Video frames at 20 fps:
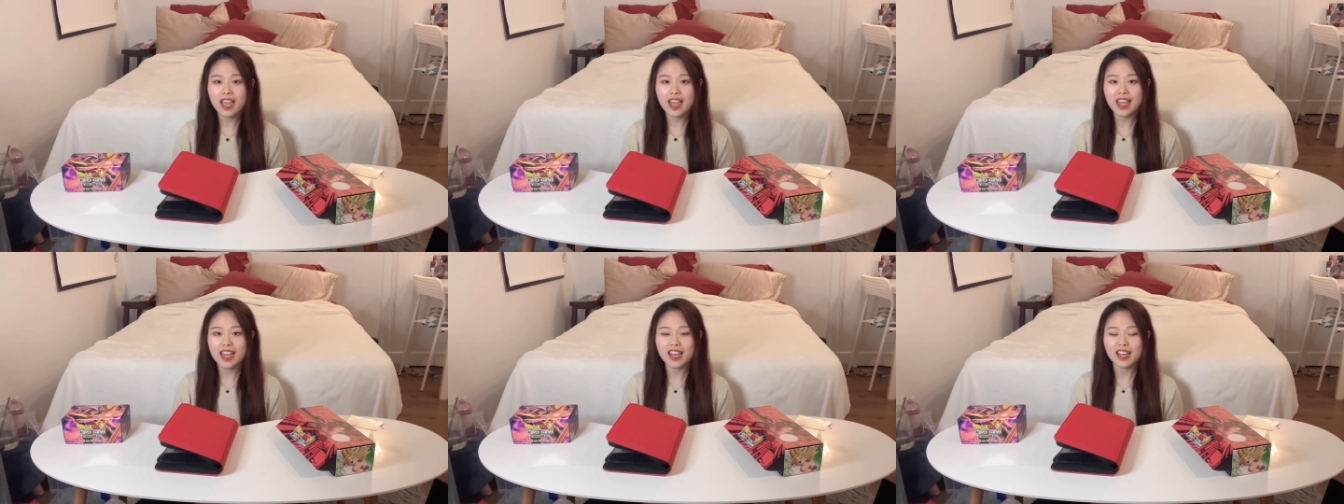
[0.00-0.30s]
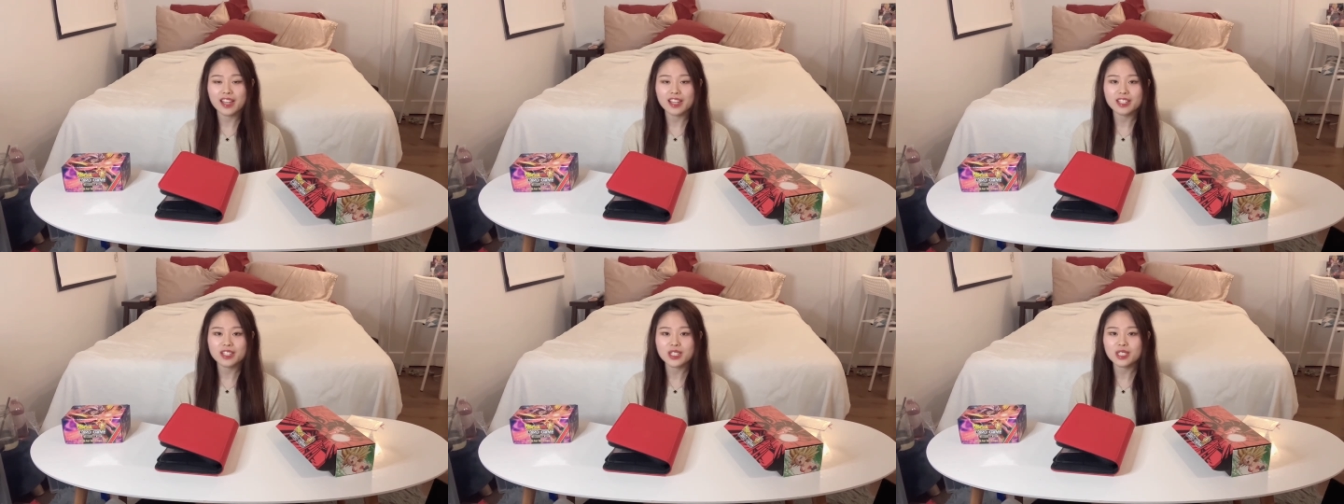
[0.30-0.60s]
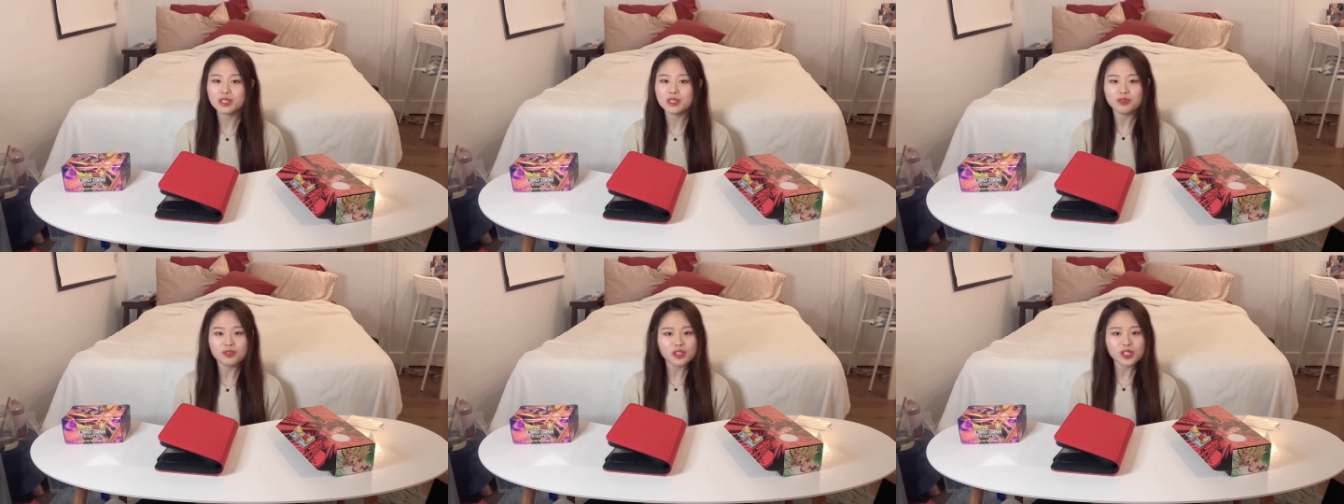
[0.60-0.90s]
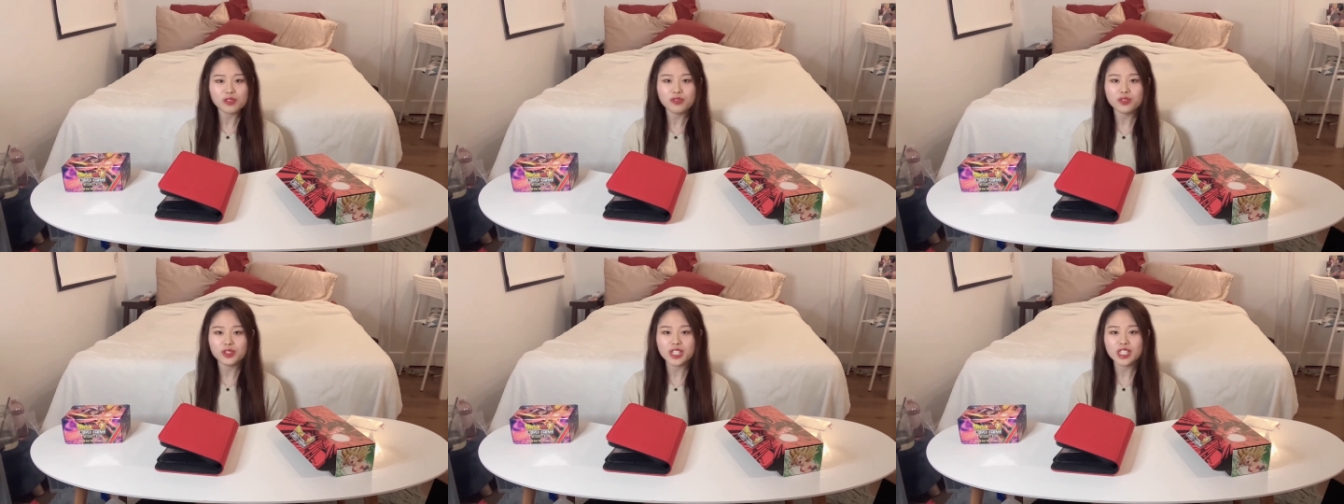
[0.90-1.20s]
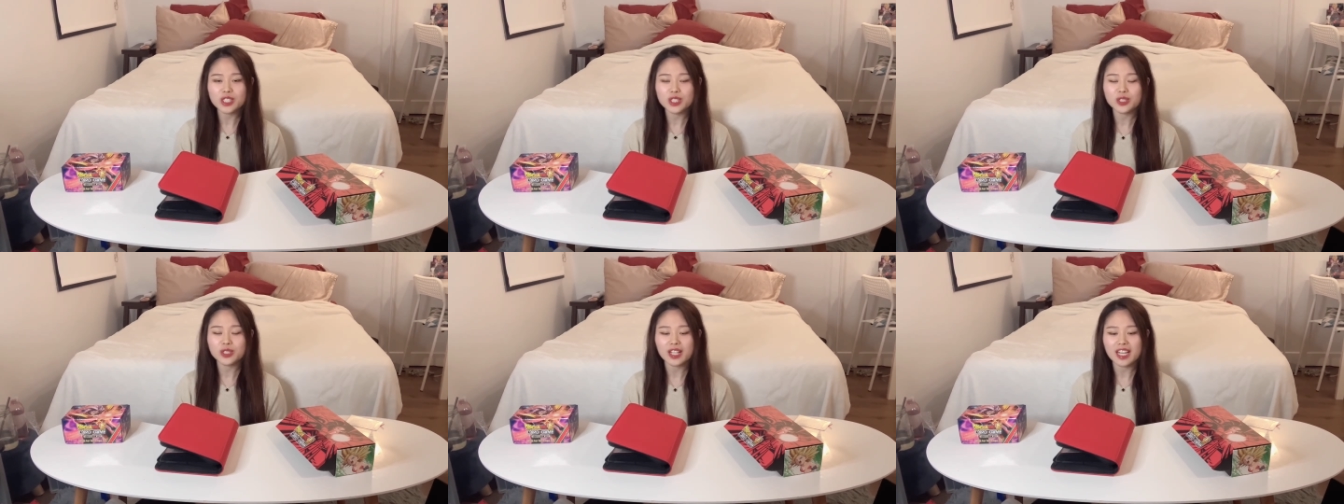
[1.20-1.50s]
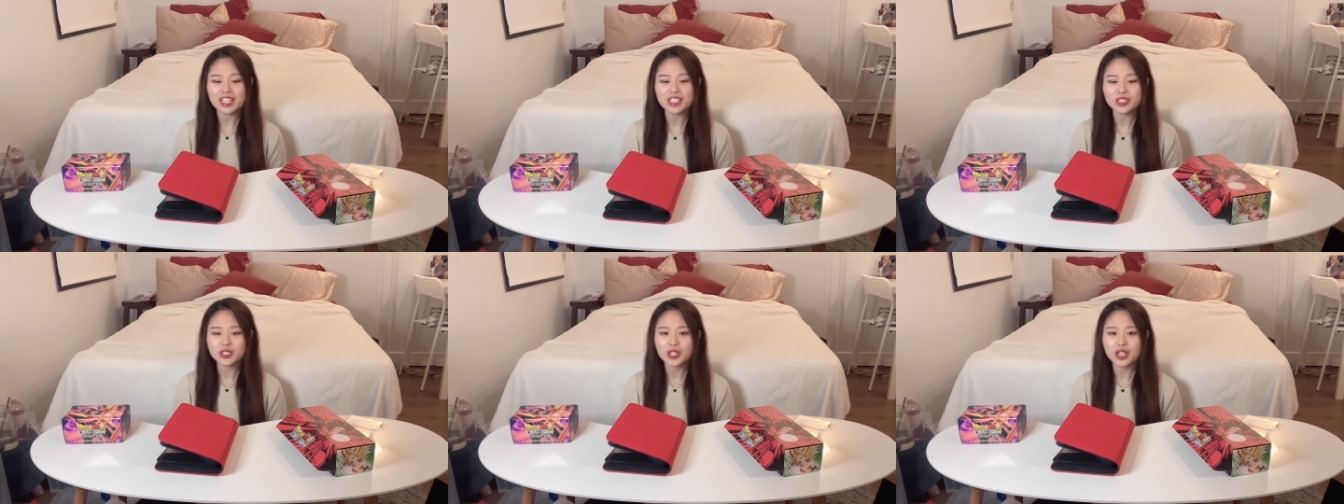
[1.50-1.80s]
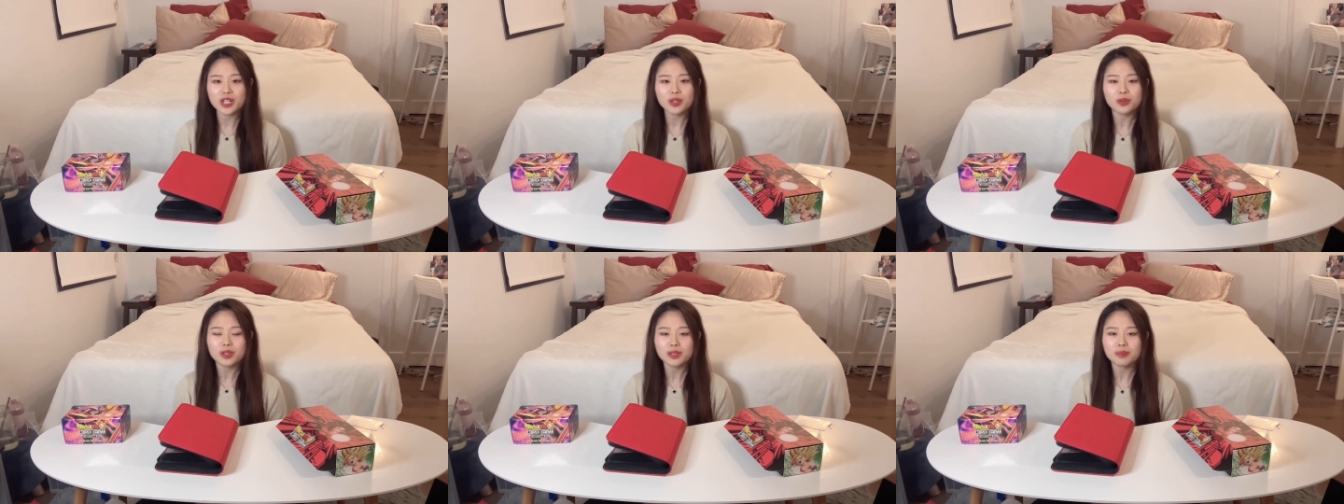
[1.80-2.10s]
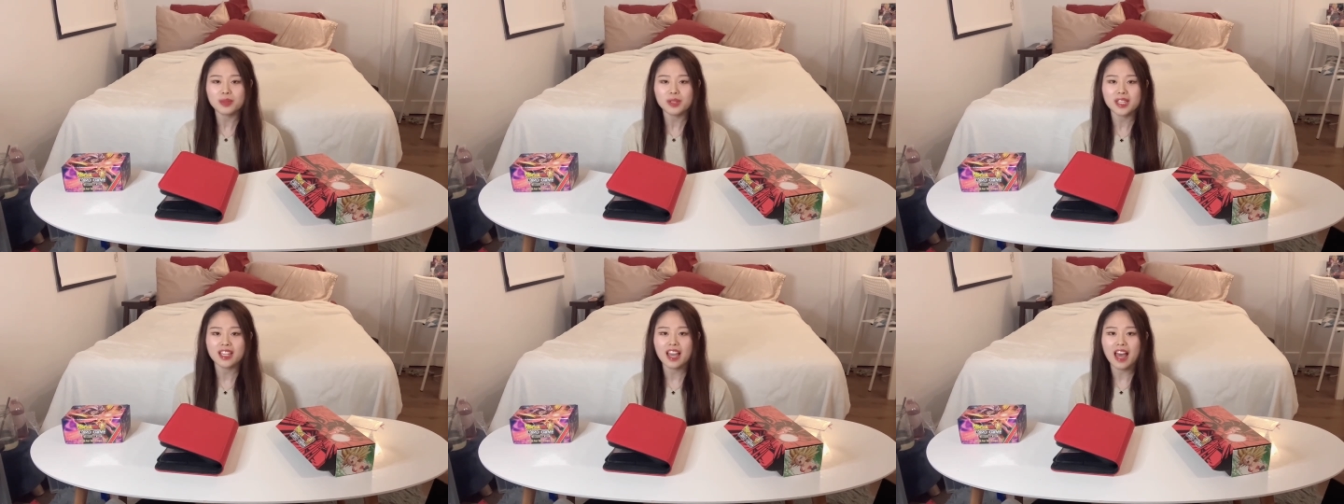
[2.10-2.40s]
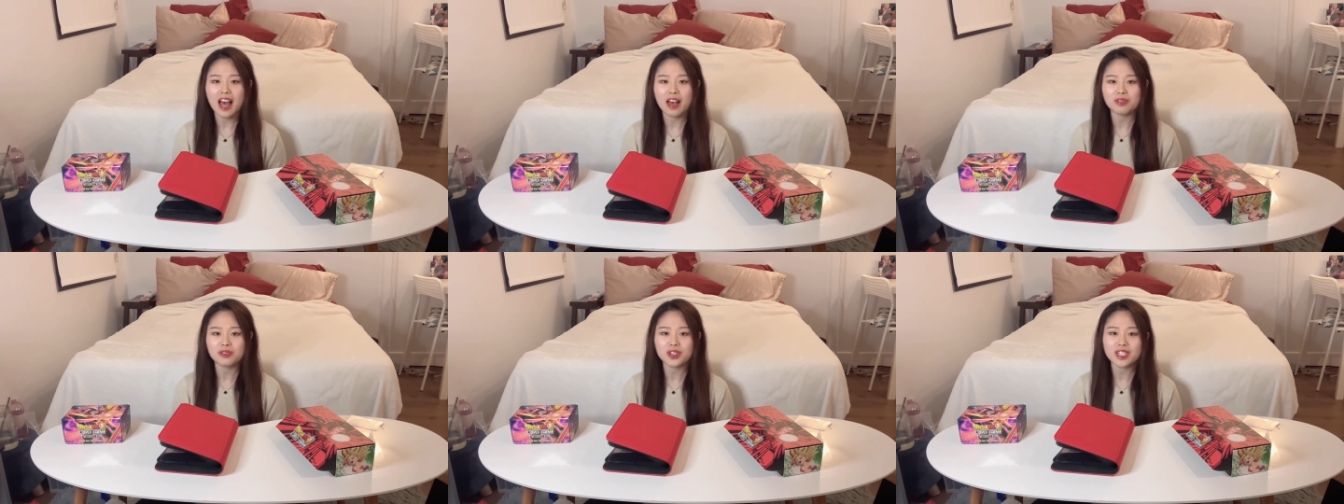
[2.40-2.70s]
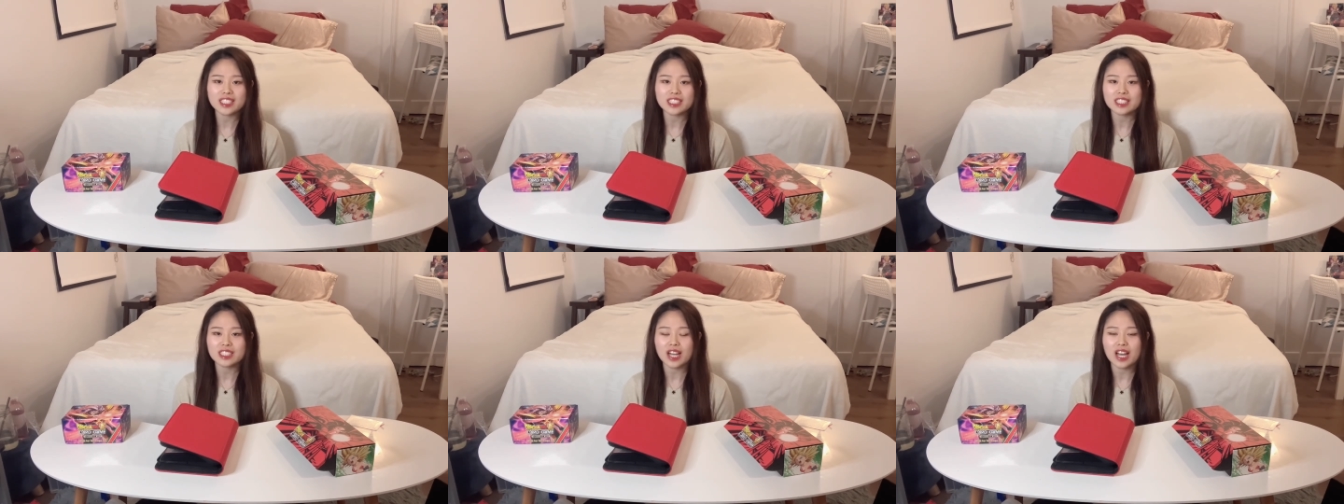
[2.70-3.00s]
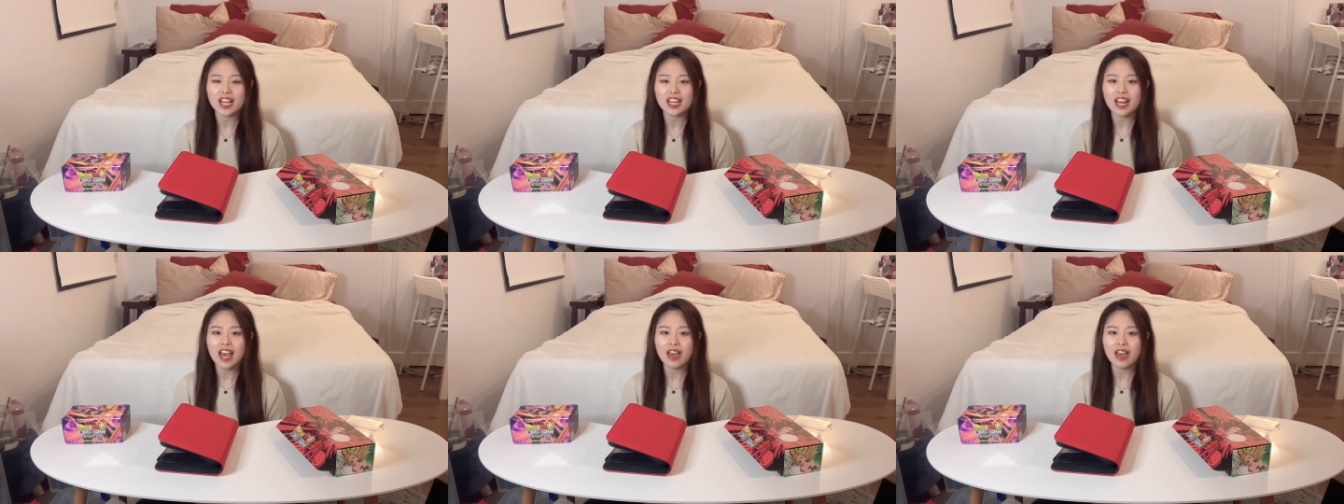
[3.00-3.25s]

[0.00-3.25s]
And just feel free to like share it with me after it's done.